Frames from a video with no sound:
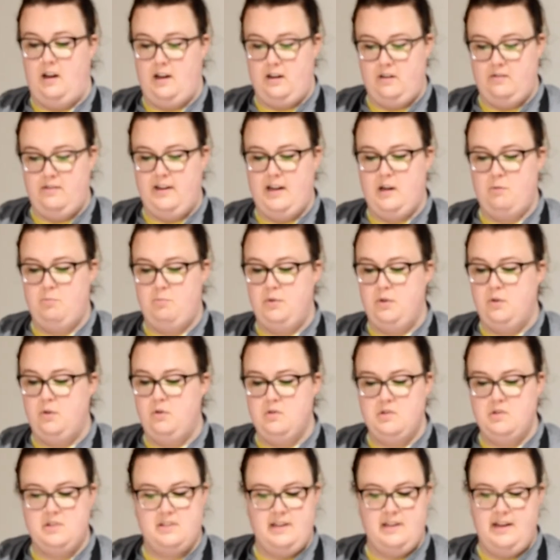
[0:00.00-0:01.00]
of
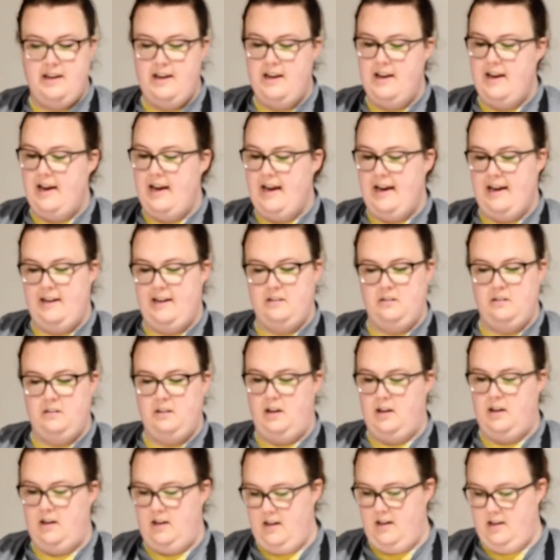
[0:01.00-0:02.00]
apples, add a
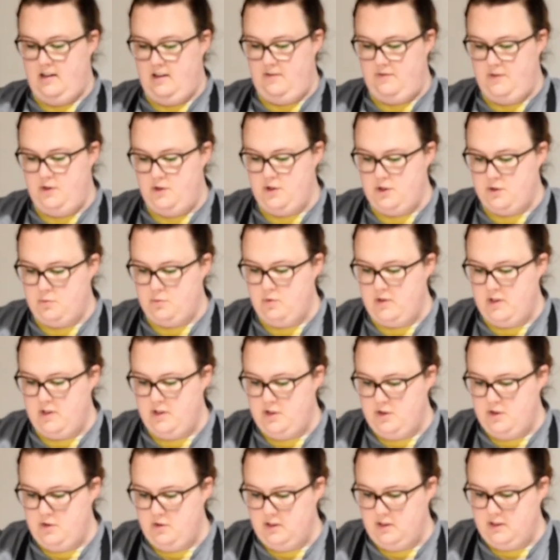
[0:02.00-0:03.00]
lot. If you just want to
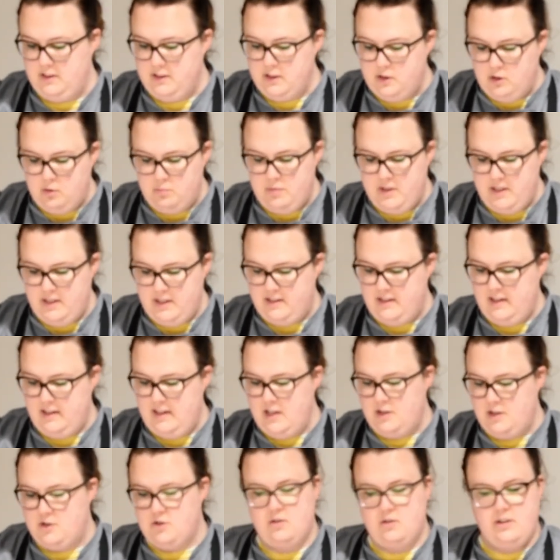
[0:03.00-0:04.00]
do a little bit in
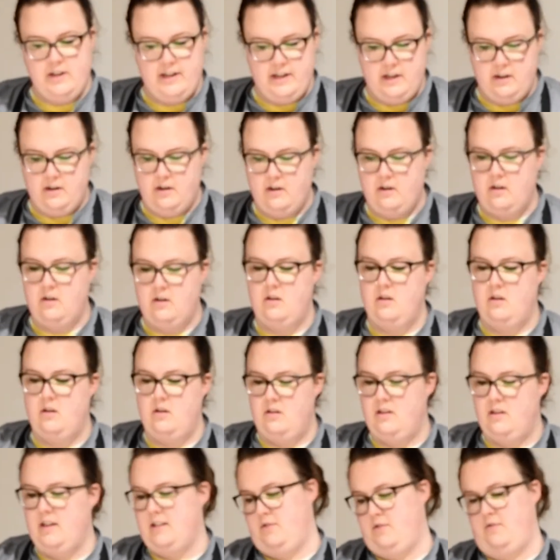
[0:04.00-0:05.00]
each layer,
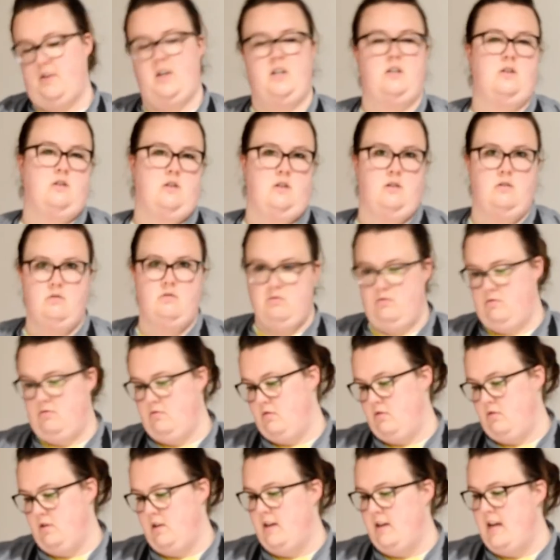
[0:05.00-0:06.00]
that's fine too.
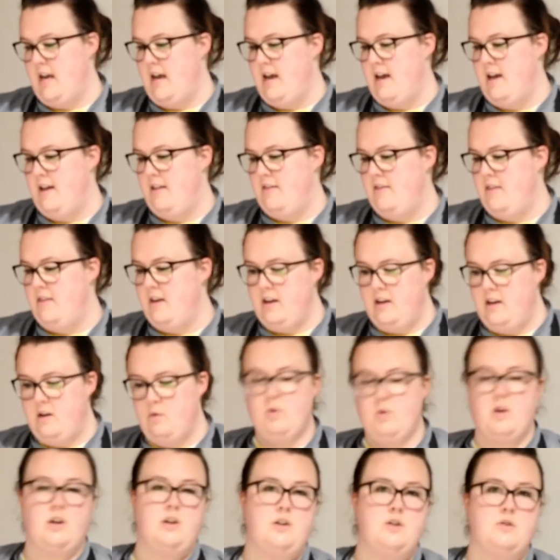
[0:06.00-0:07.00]
Then
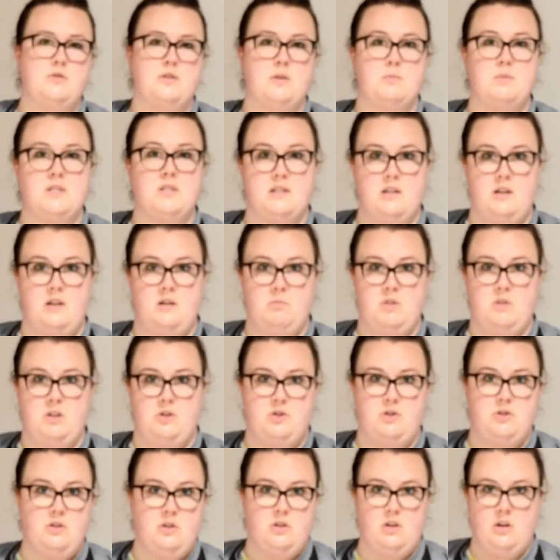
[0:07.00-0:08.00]
we're going to do some cinnamon
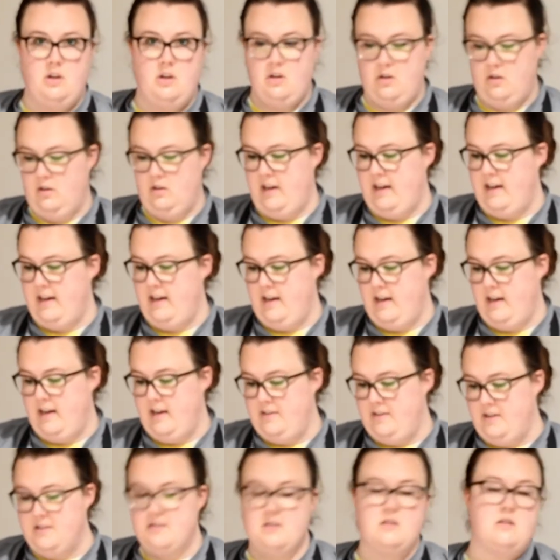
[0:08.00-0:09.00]
sugar. And
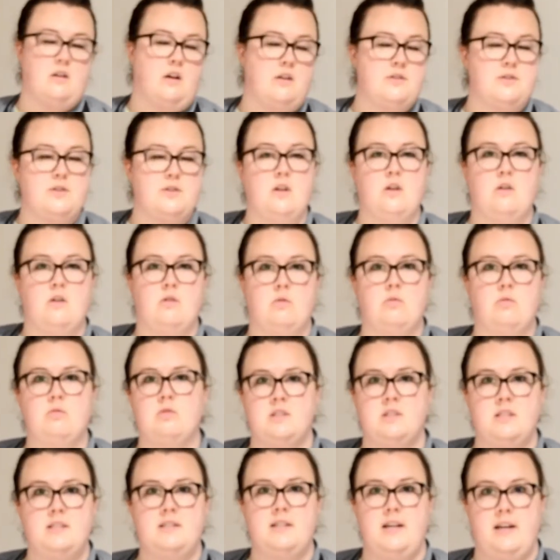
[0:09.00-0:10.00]
this is also
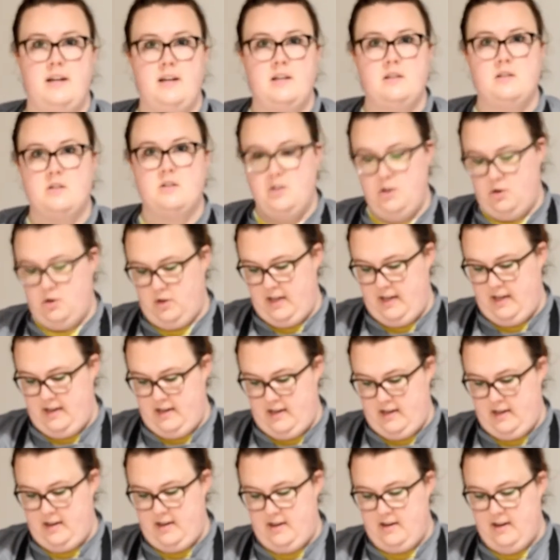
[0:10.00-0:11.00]
to taste. You
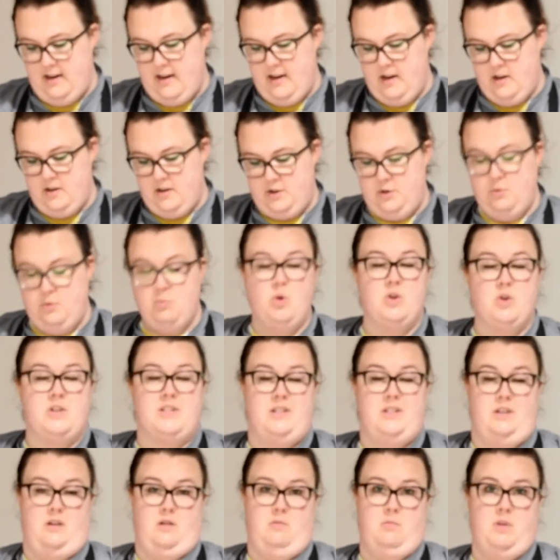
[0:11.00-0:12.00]
can do more
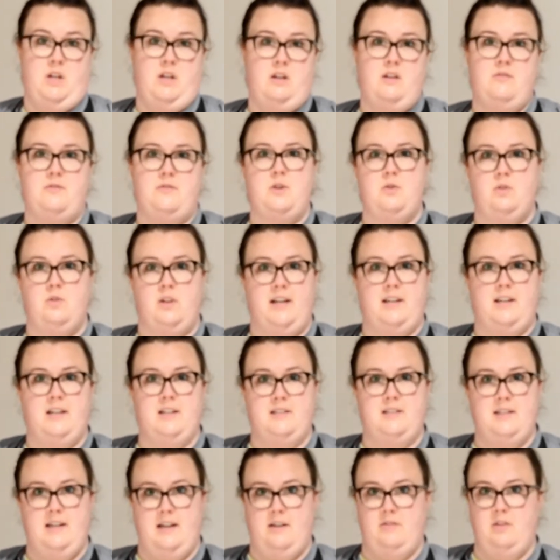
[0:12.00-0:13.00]
cinnamon if you like it
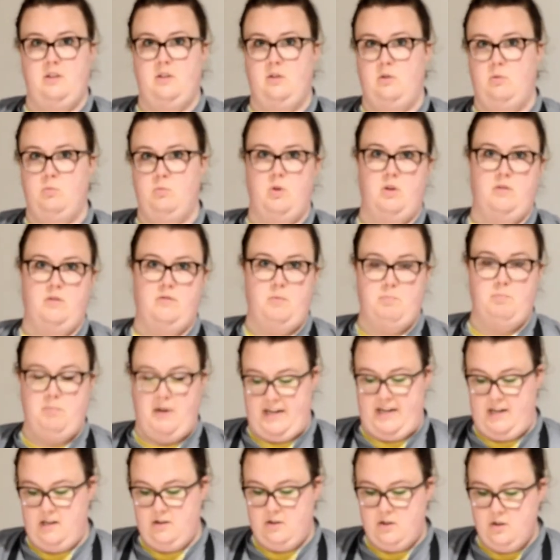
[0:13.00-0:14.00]
to have a little more of a
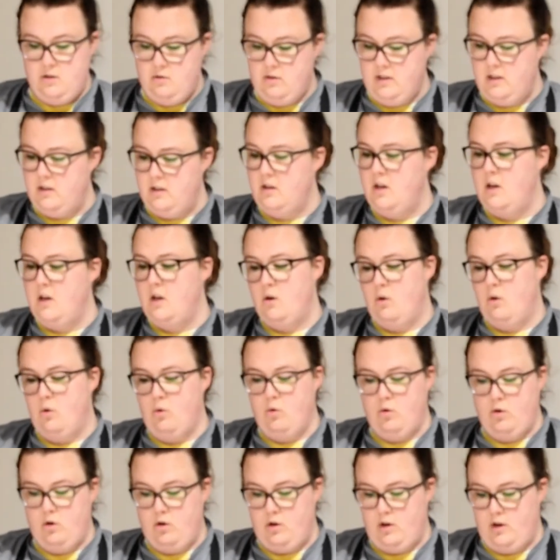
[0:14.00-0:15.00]
bite to it,
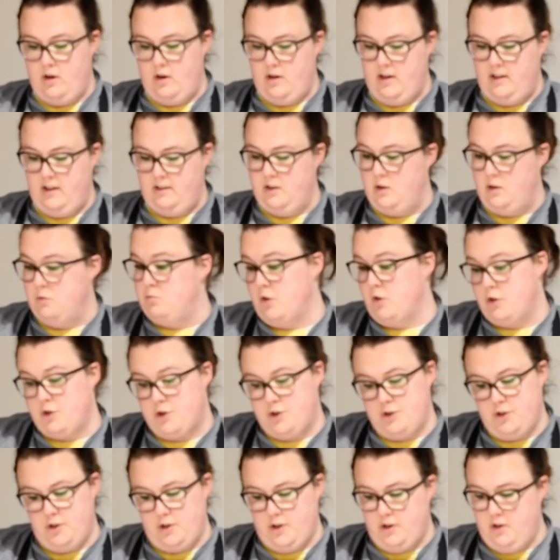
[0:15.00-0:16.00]
or a little more
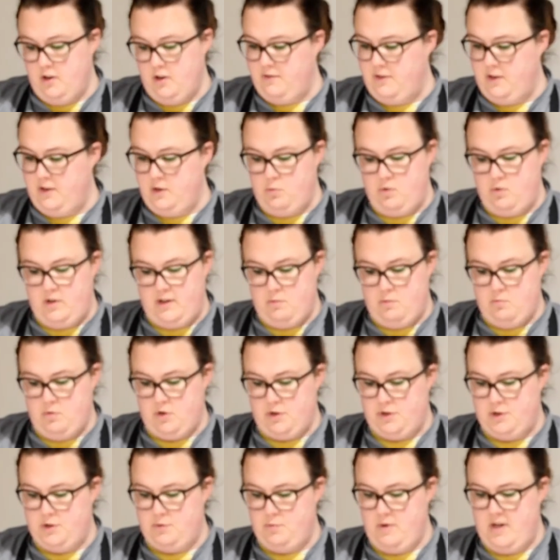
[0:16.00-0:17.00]
sugar if you want it more
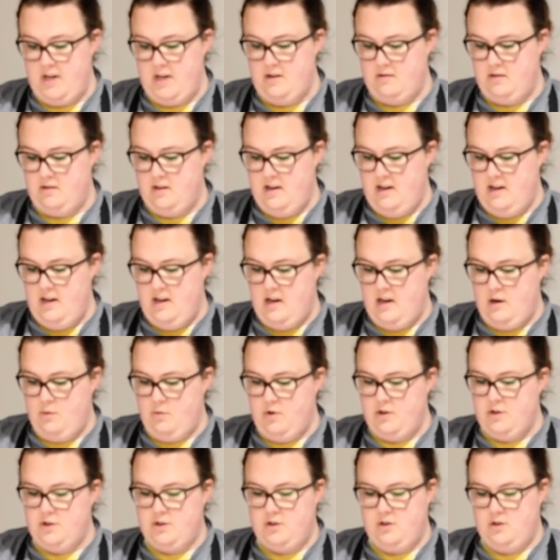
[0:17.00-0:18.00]
sweet. And we're
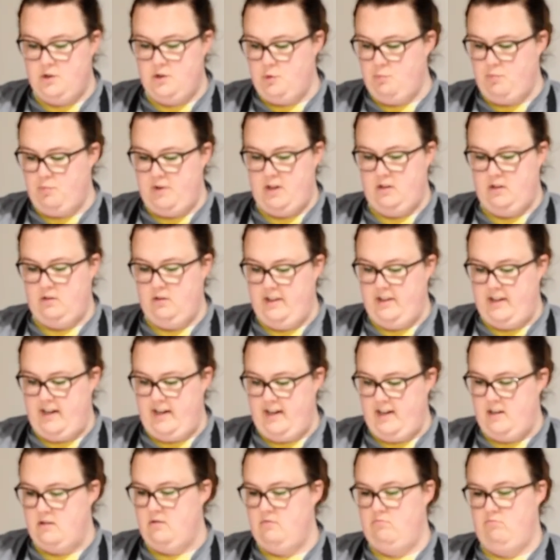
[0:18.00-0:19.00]
just going to sprinkle
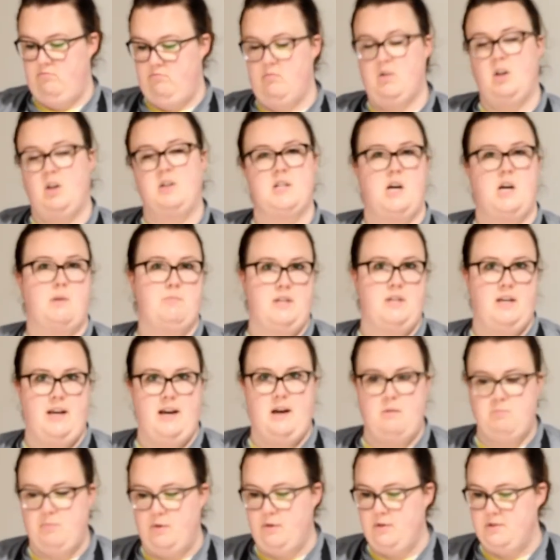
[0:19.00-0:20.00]
that on top of the
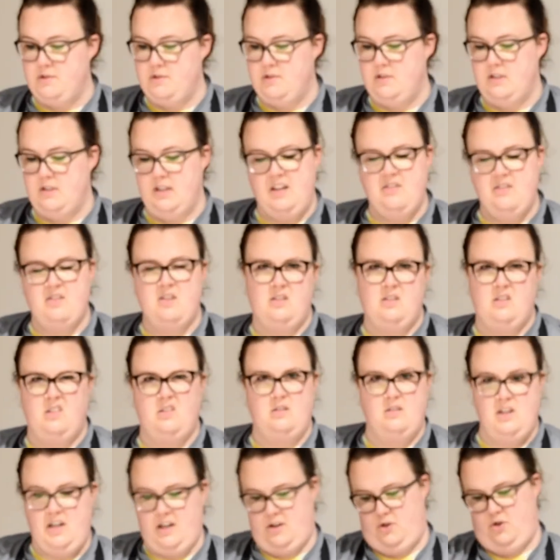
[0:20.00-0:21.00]
apples to give it a
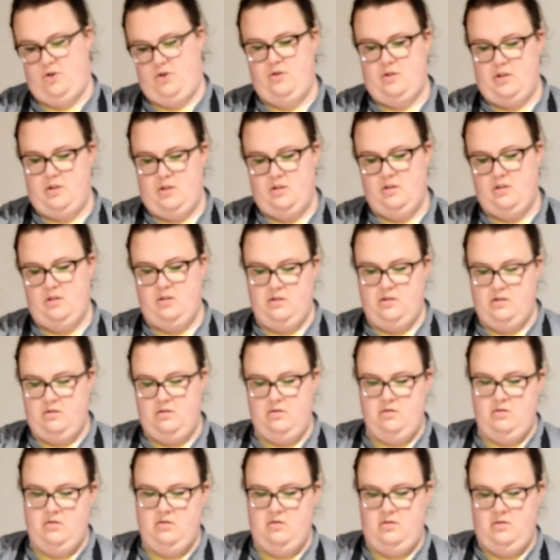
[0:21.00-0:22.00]
little extra
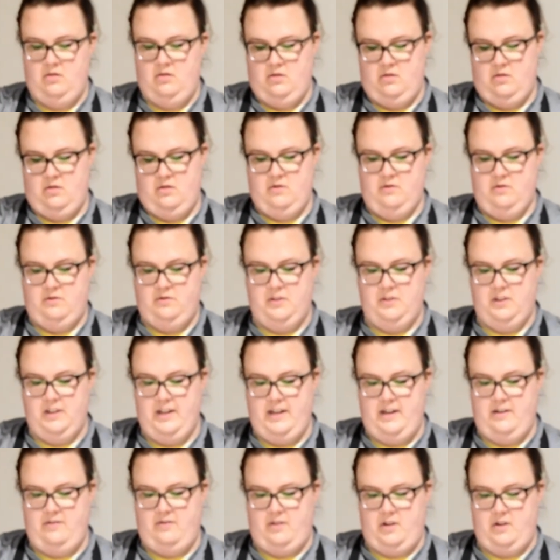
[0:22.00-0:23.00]

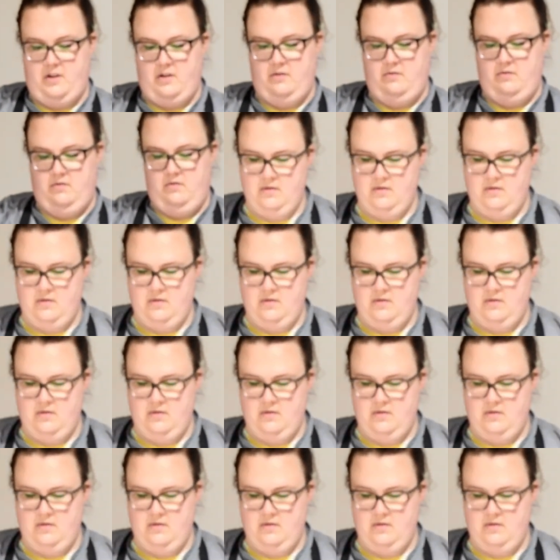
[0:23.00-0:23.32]
flavor.